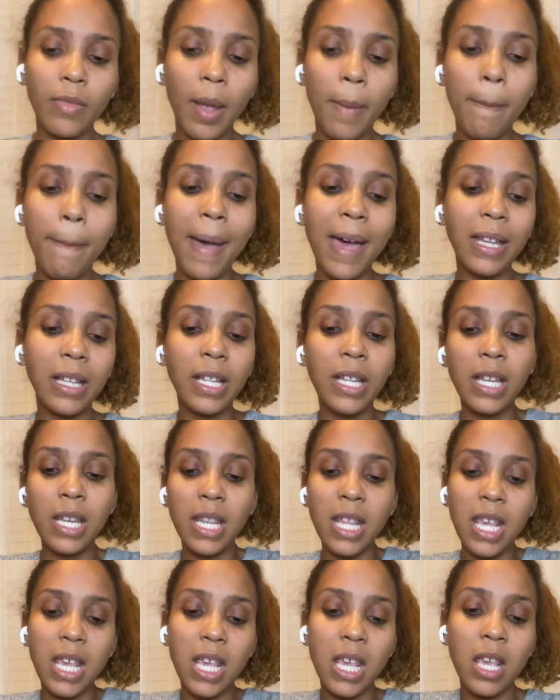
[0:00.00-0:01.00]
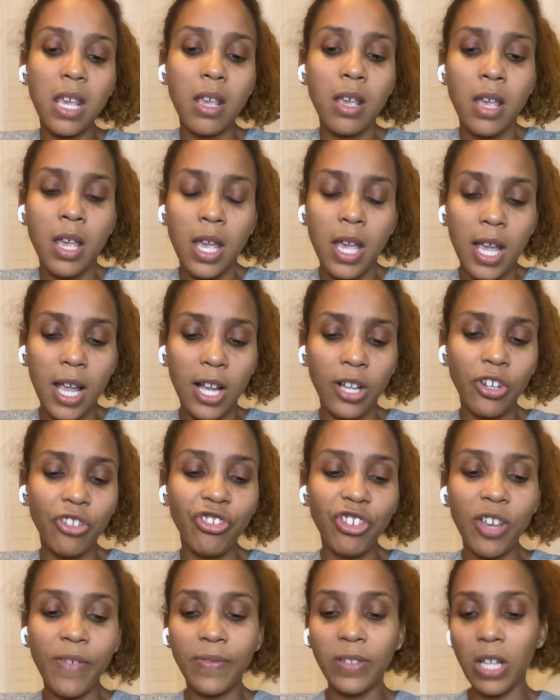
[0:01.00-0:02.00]
battling the
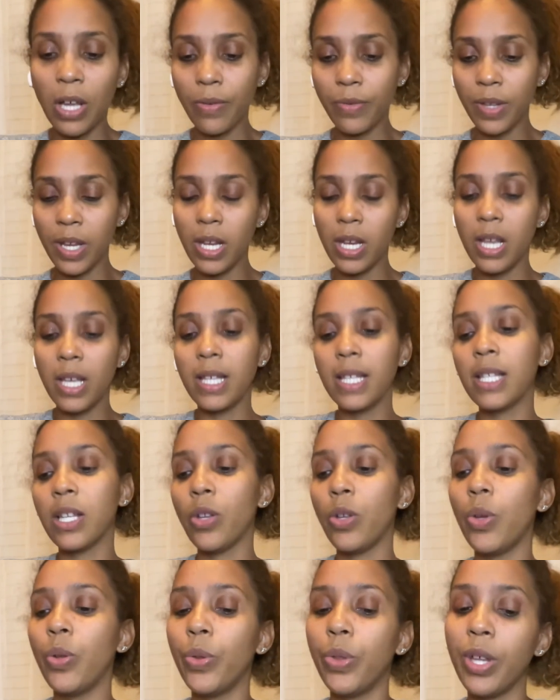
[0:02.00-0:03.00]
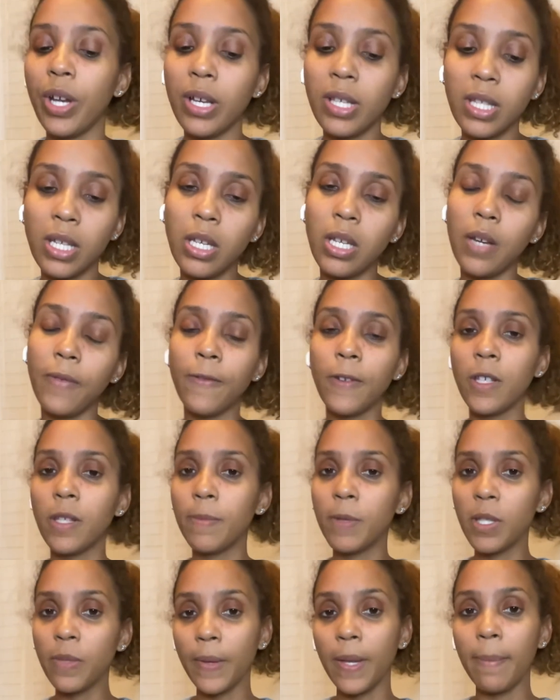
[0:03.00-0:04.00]
energy of loneliness. So there's a difference
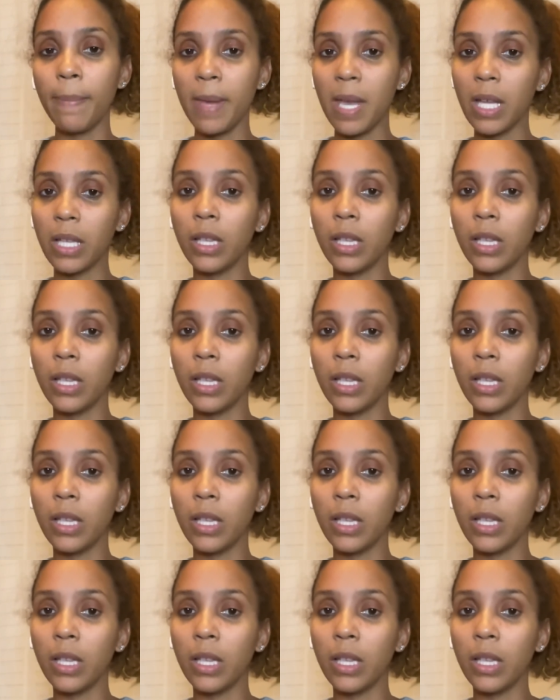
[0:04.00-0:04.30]
between being